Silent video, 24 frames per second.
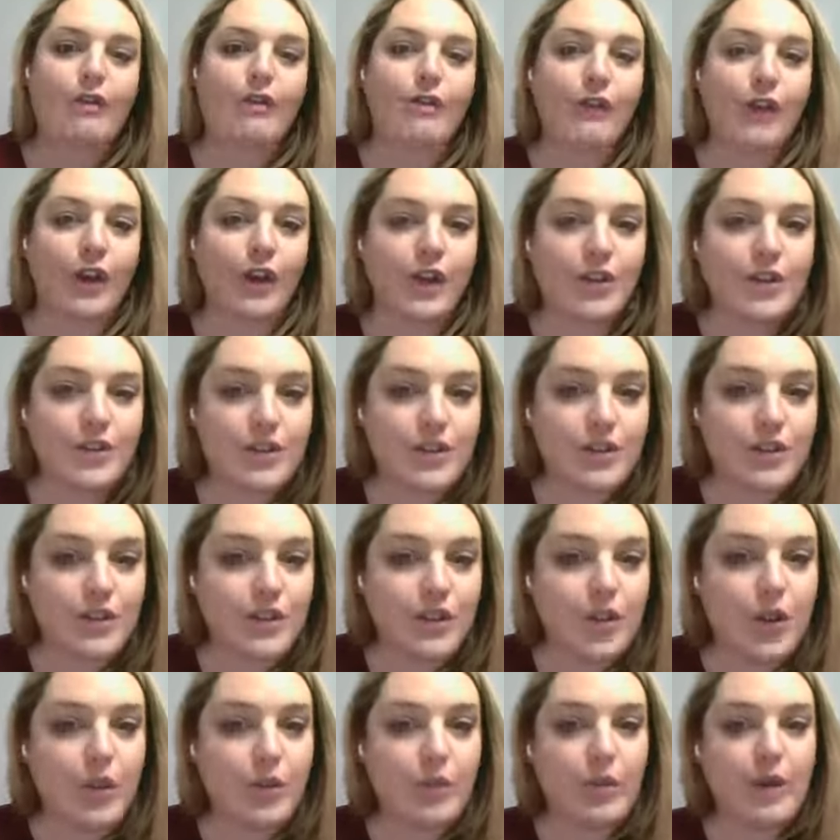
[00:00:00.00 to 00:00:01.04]

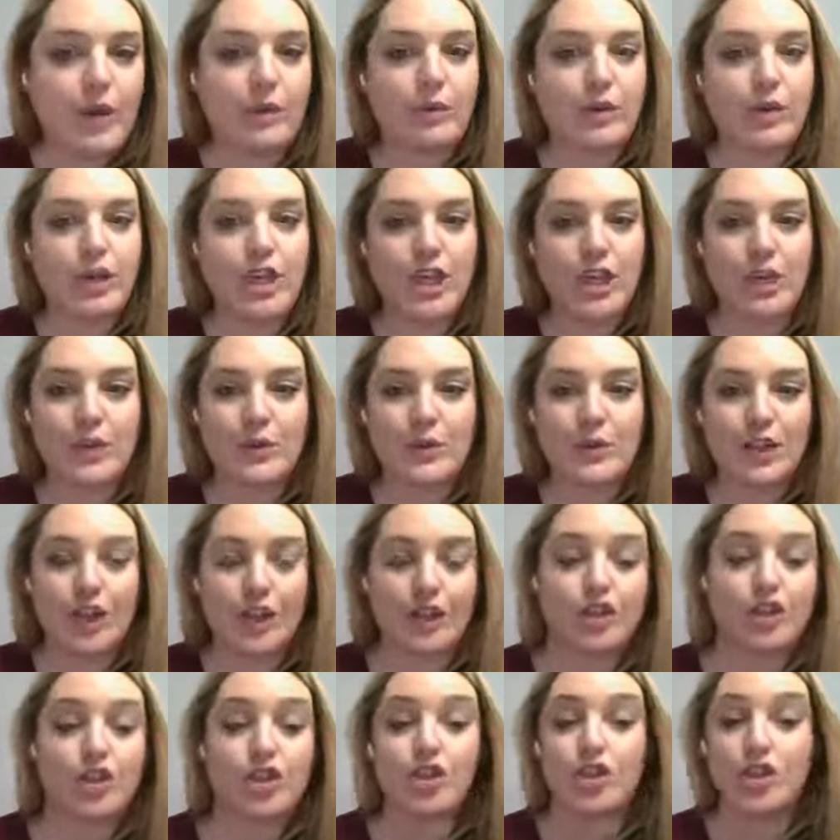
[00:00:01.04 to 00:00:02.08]
First, we will use a
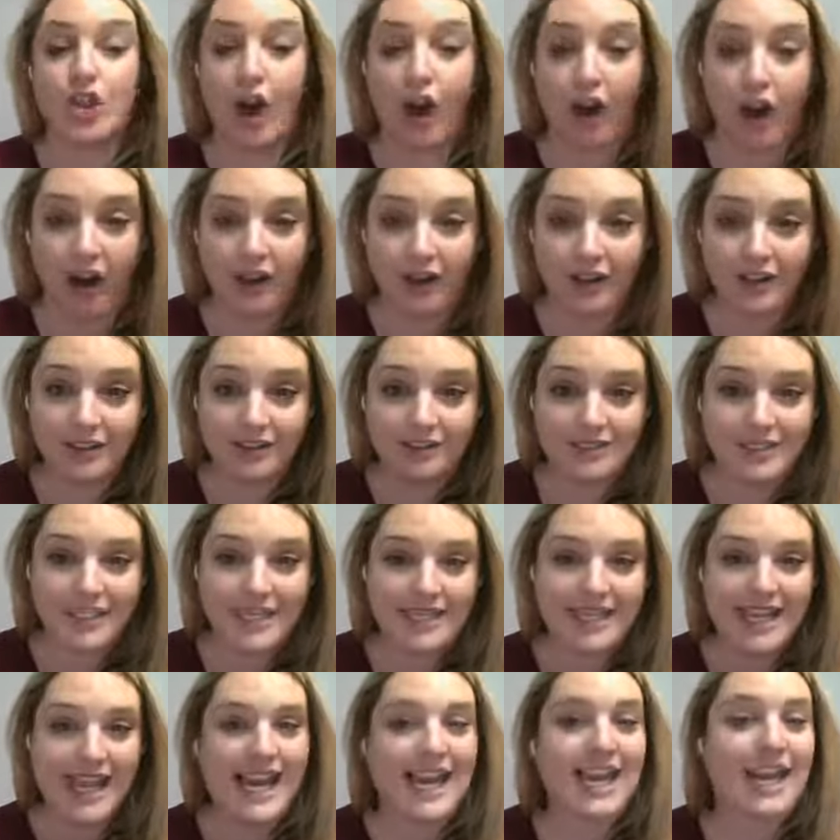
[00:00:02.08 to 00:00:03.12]
saw to
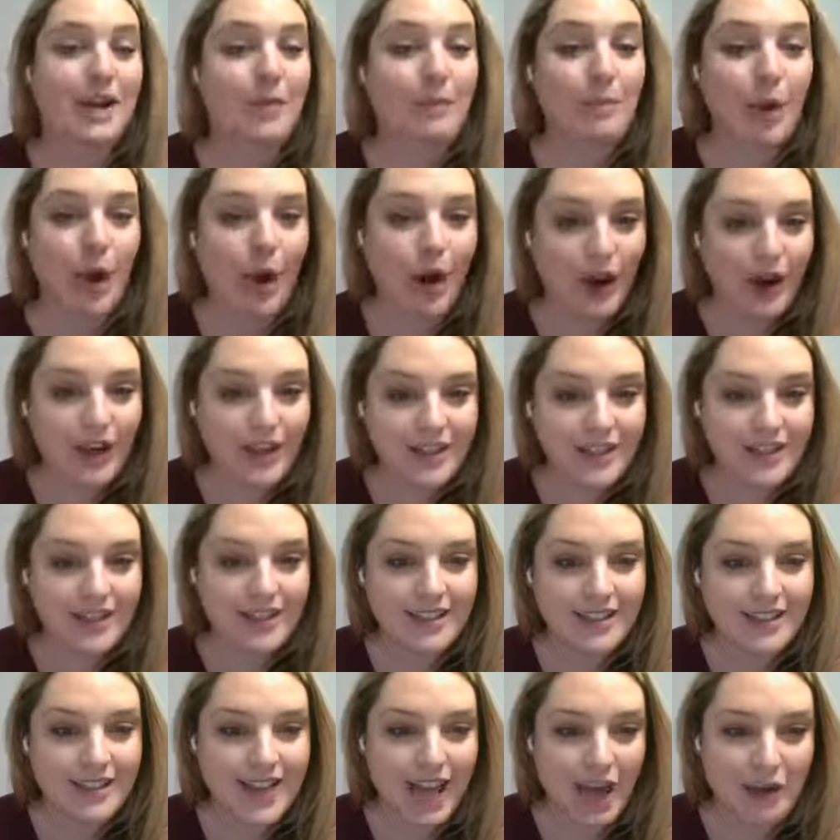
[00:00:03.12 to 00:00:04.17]
take it apart
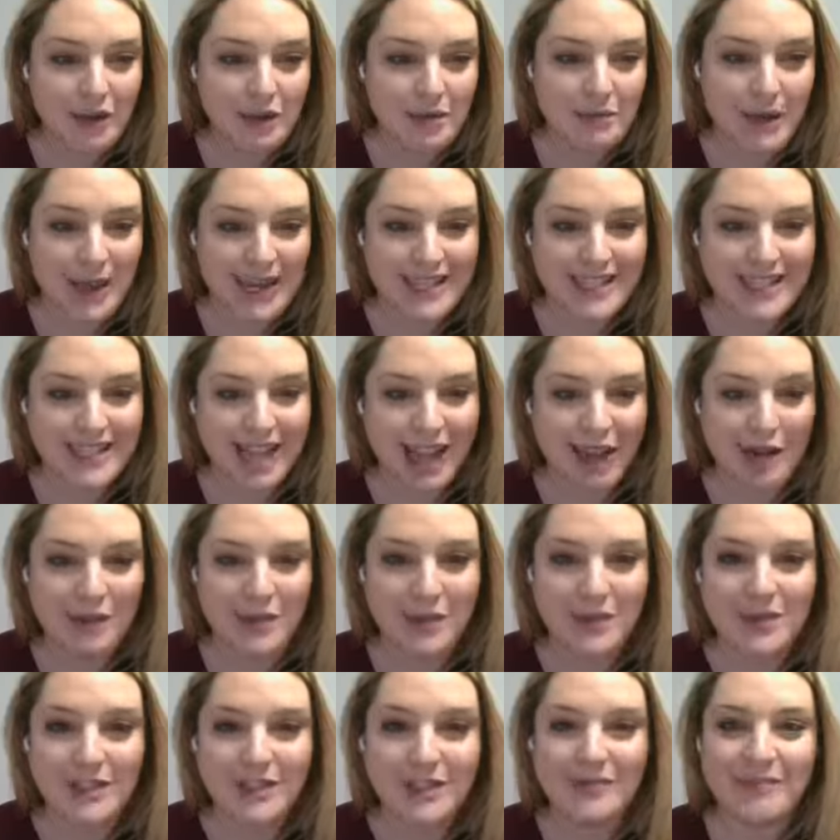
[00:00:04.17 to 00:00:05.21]
sound by
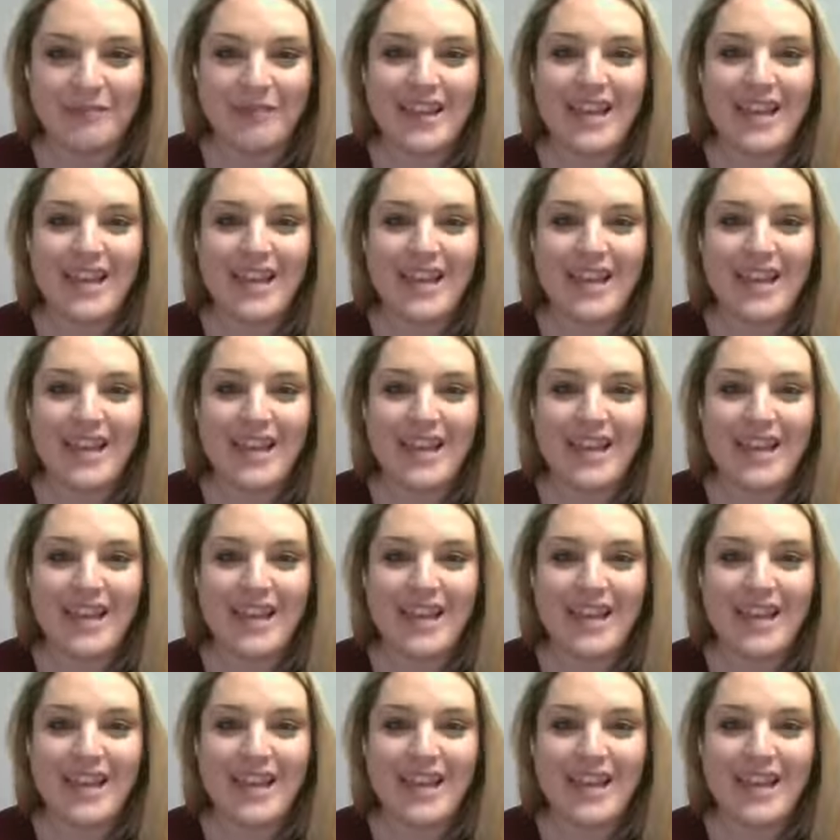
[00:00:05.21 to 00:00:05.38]
sound.